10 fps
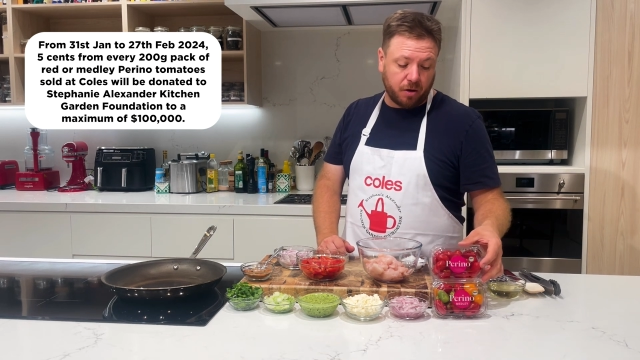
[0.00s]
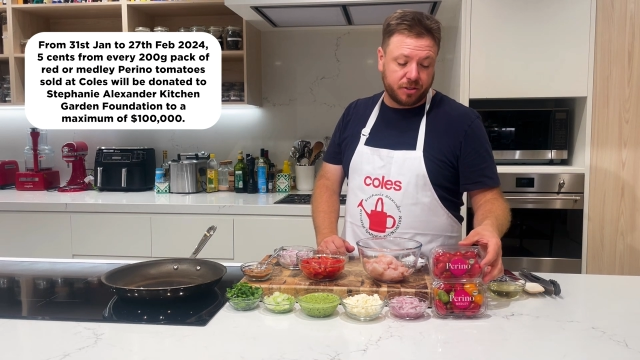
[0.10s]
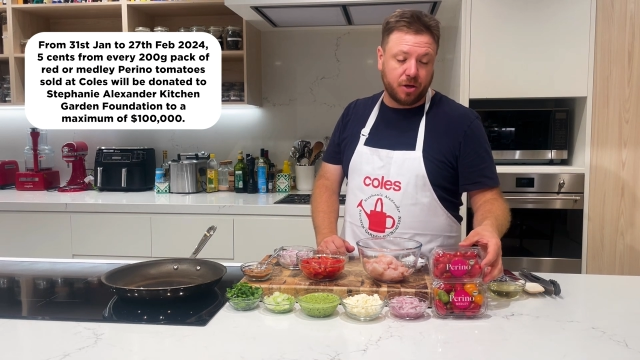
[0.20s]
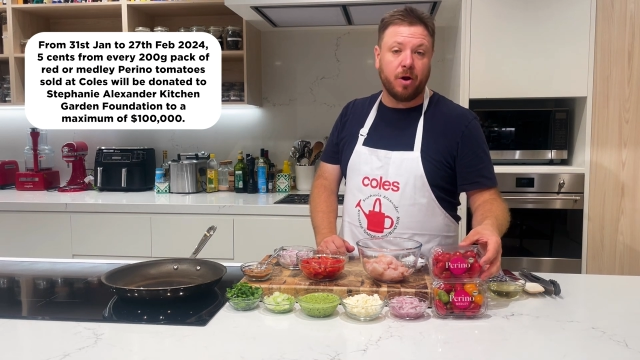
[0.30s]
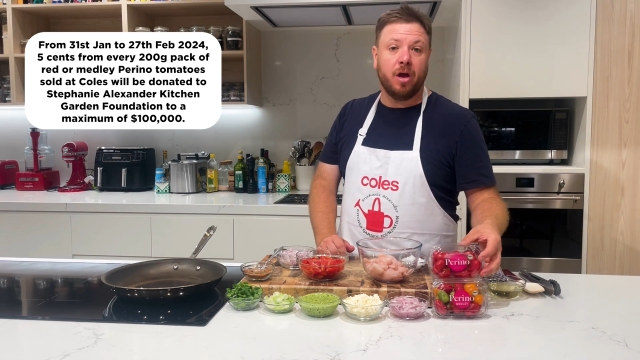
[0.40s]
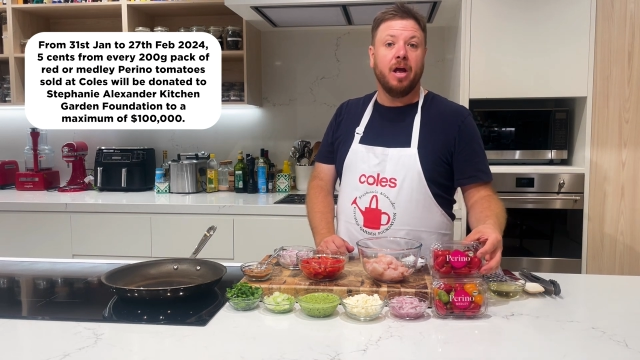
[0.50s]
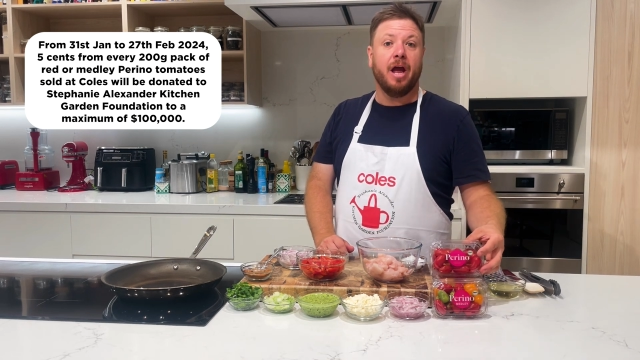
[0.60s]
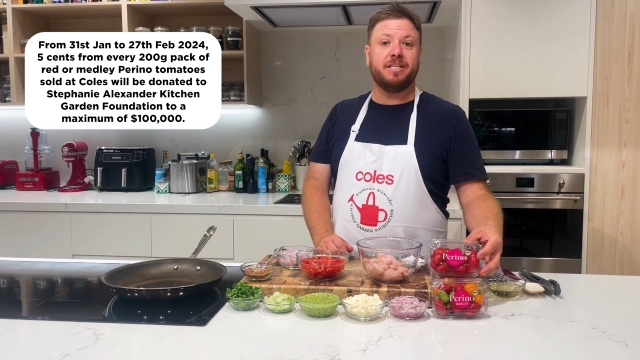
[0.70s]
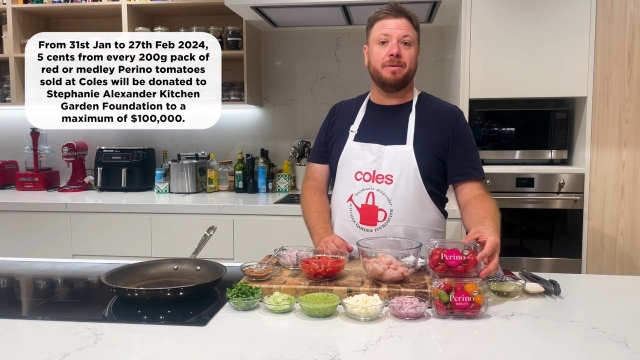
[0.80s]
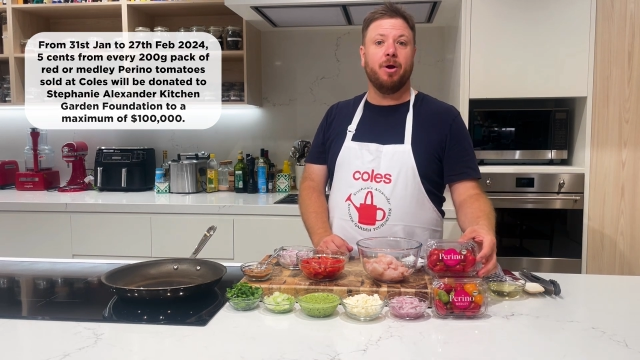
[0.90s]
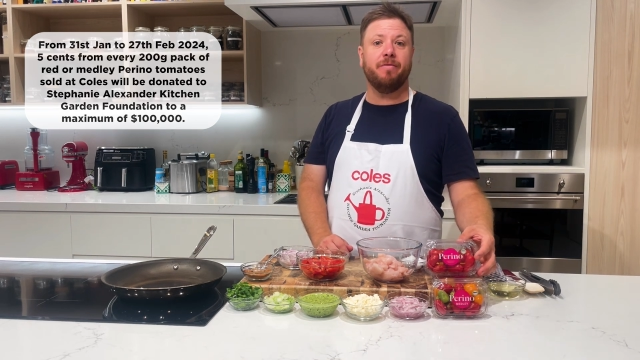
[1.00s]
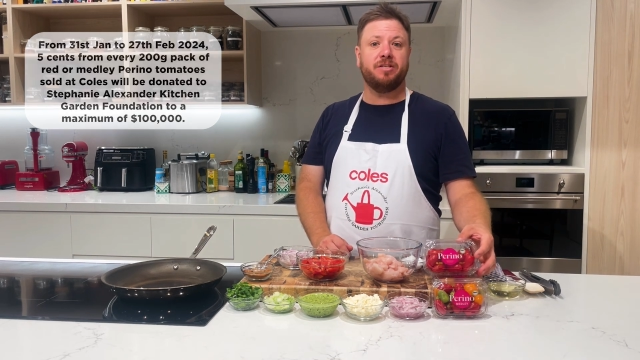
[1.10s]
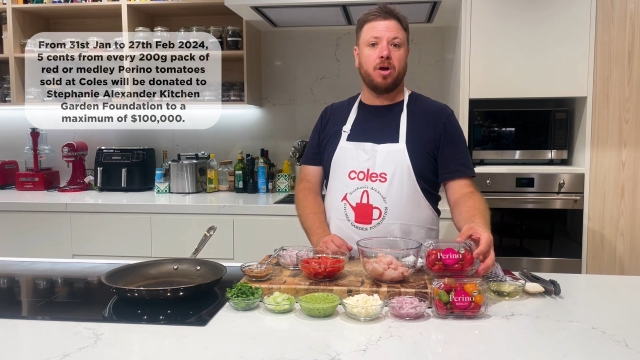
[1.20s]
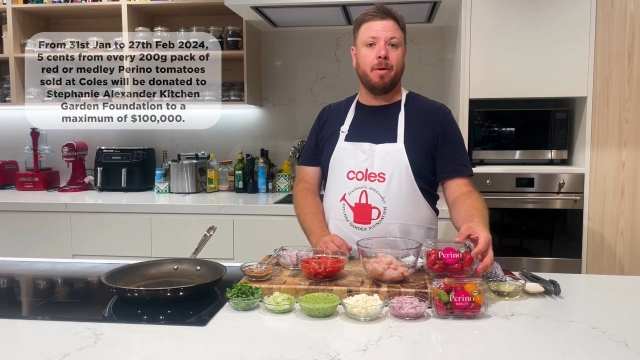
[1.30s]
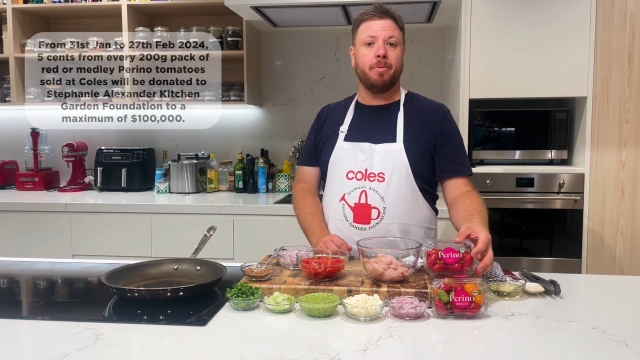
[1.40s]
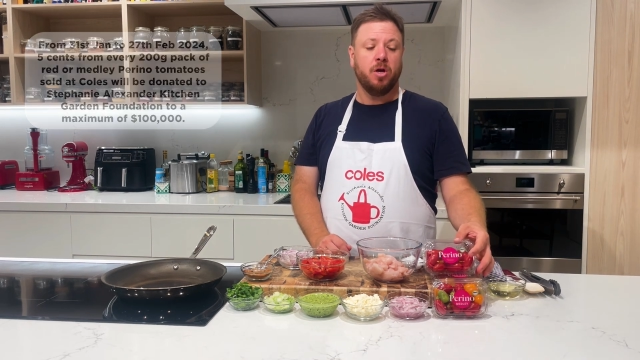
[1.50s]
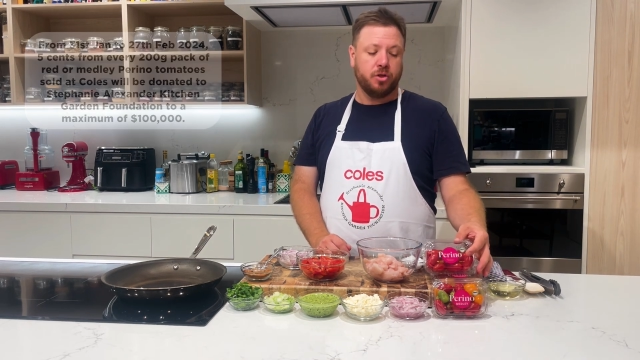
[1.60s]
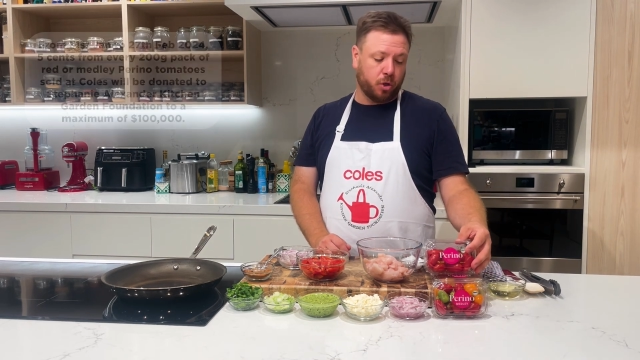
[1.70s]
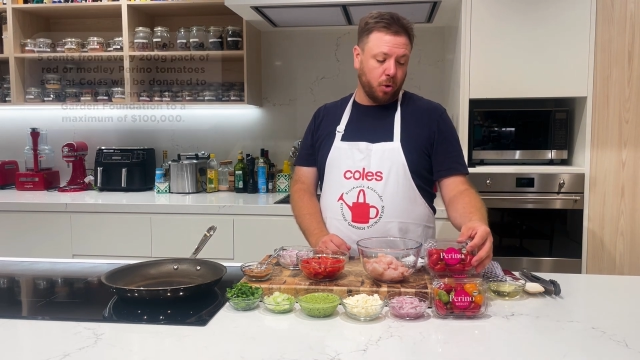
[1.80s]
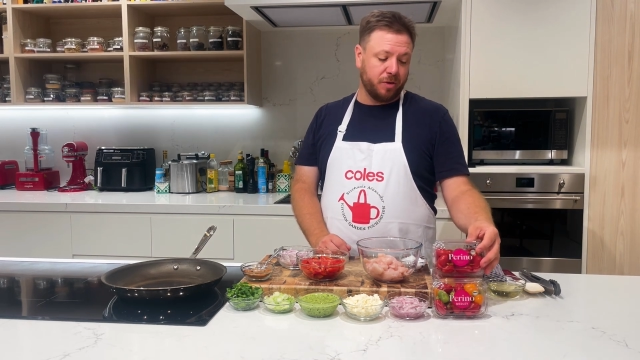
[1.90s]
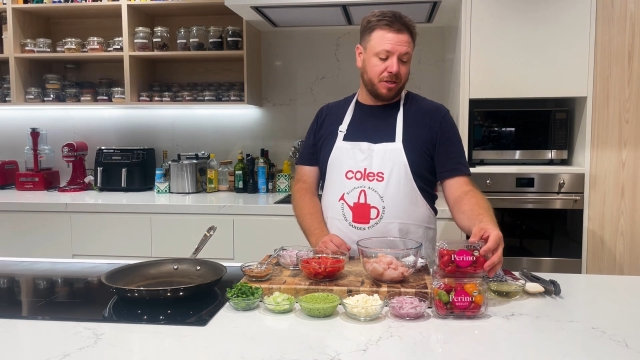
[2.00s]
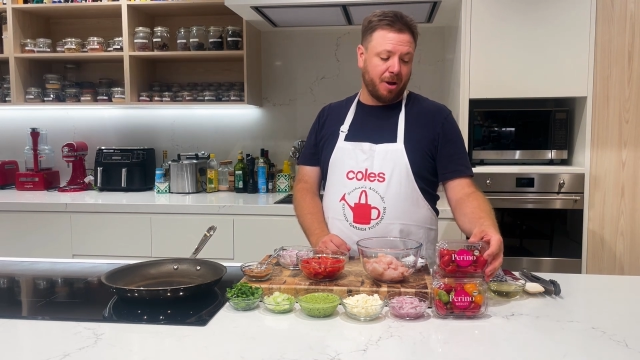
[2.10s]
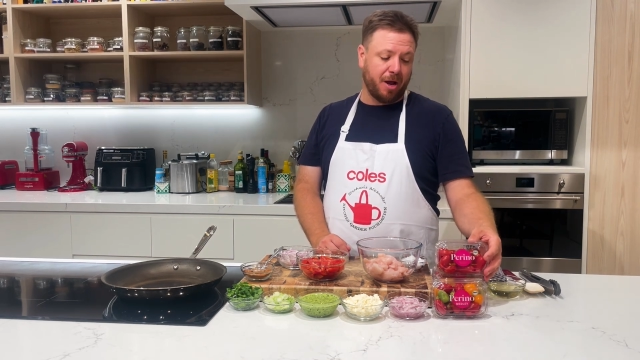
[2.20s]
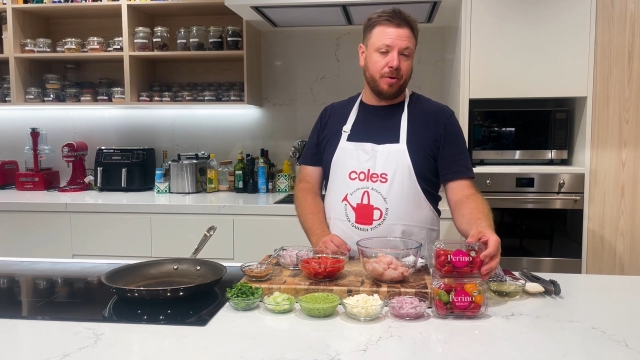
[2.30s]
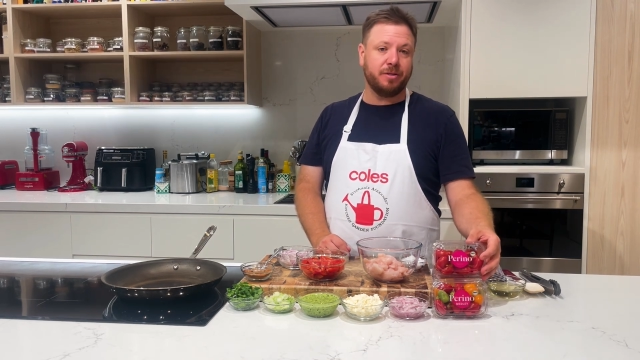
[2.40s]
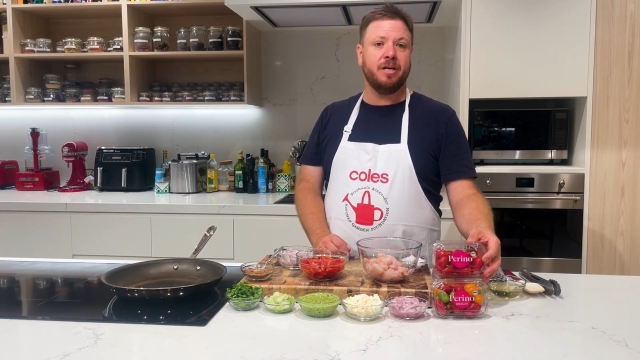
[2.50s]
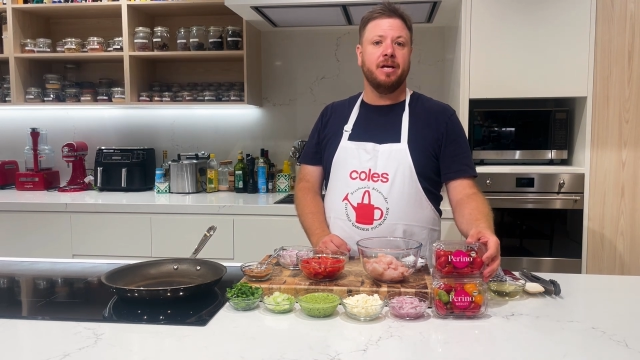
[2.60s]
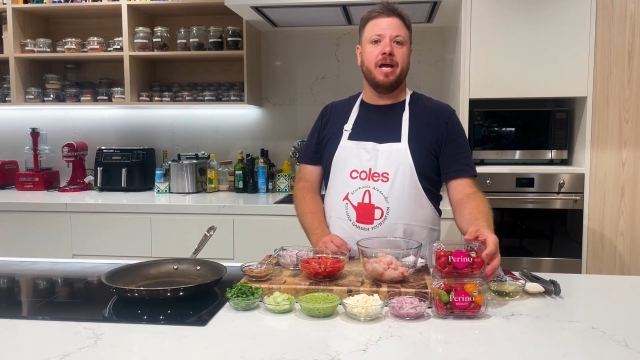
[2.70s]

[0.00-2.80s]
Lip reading: So it's a perfect time to cook with tomatoes.